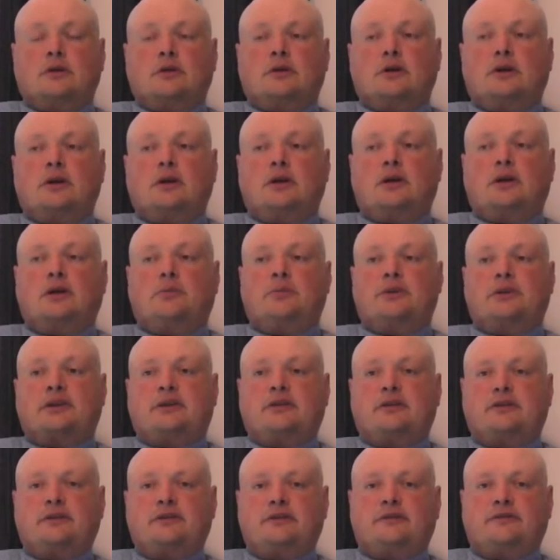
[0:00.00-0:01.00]
But the
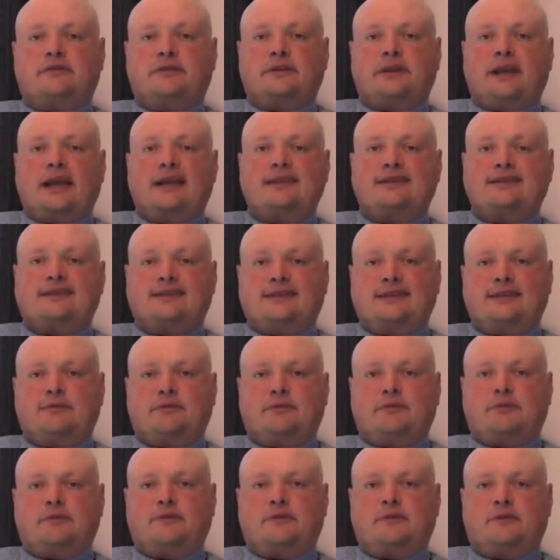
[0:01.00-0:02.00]
kind of entity
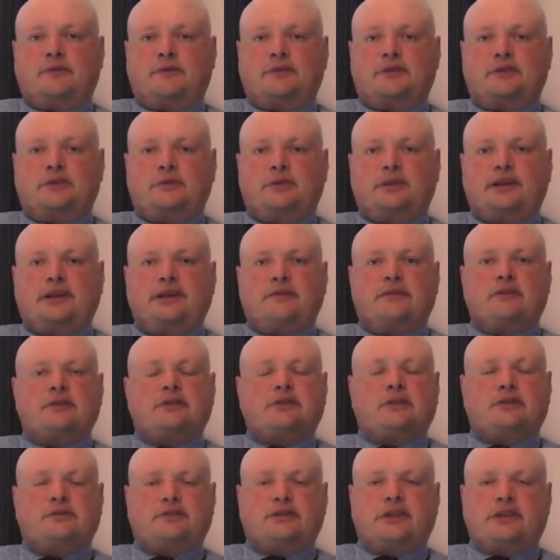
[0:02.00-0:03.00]
we're referring to here in
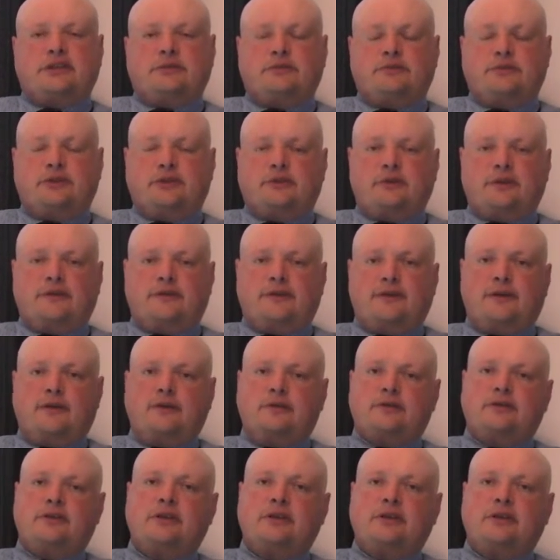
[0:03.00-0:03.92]
association with UFOs